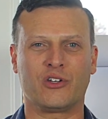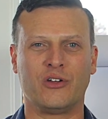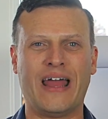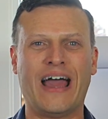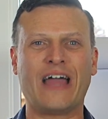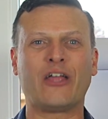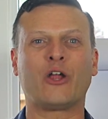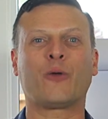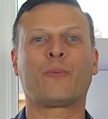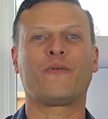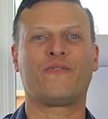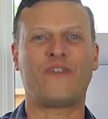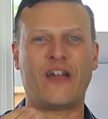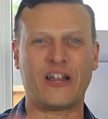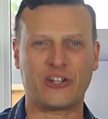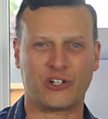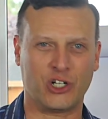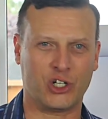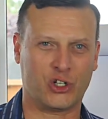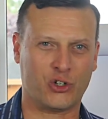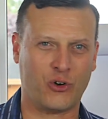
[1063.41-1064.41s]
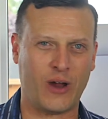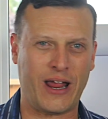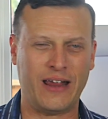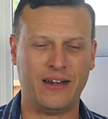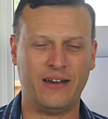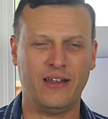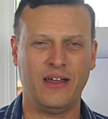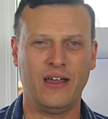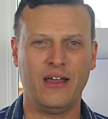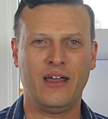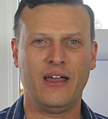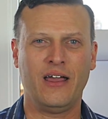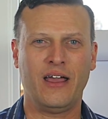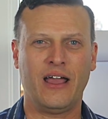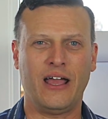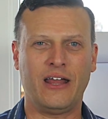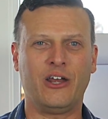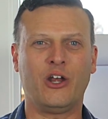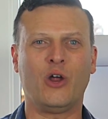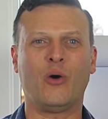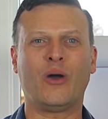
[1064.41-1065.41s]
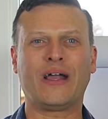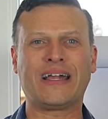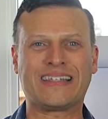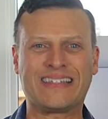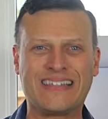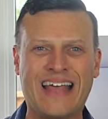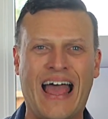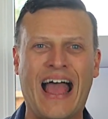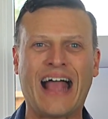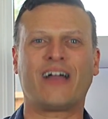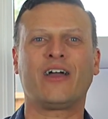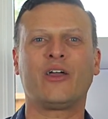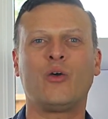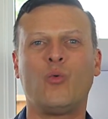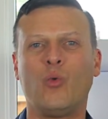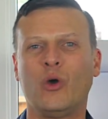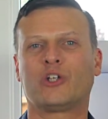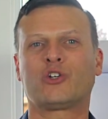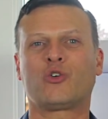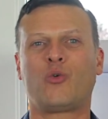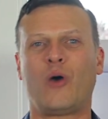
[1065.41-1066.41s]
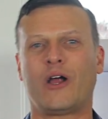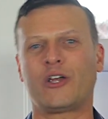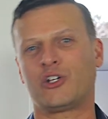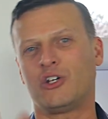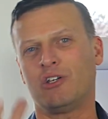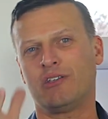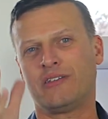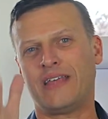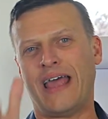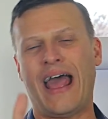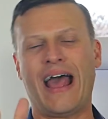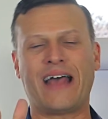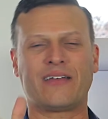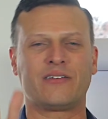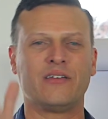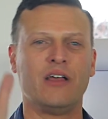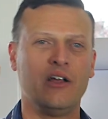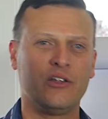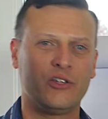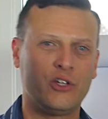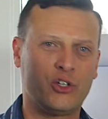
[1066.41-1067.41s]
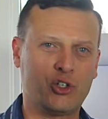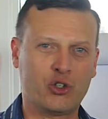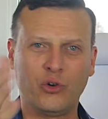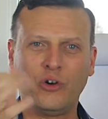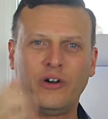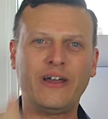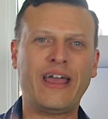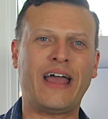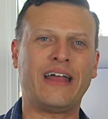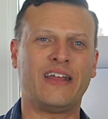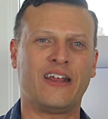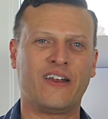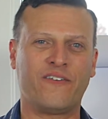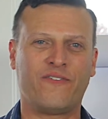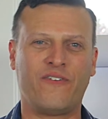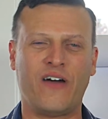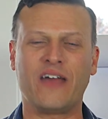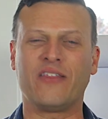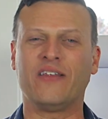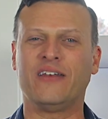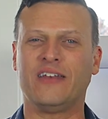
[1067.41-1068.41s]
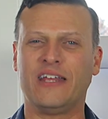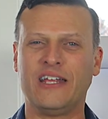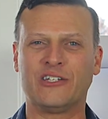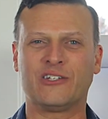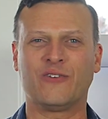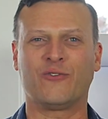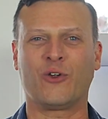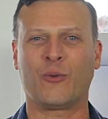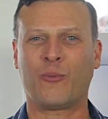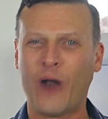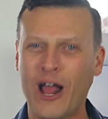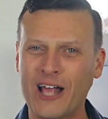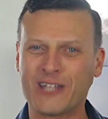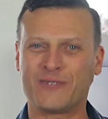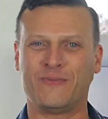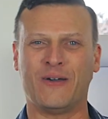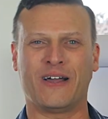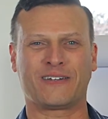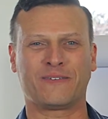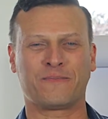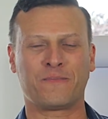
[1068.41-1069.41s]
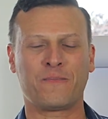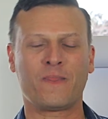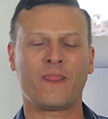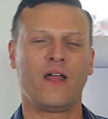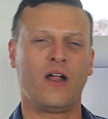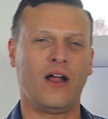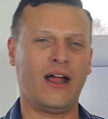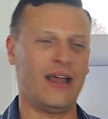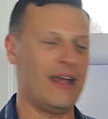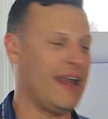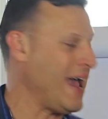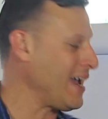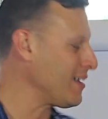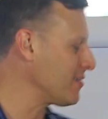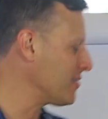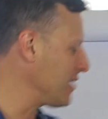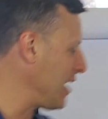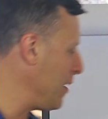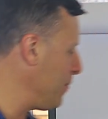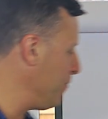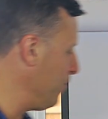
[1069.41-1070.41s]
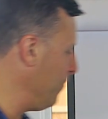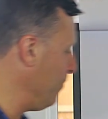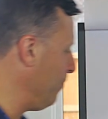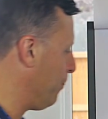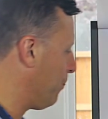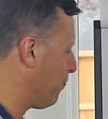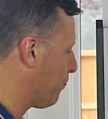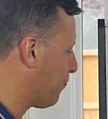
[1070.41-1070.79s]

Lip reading: So now you're professionally trained, and you know exactly which questions to ask to truly identify the needs of your prospect. All right, next step,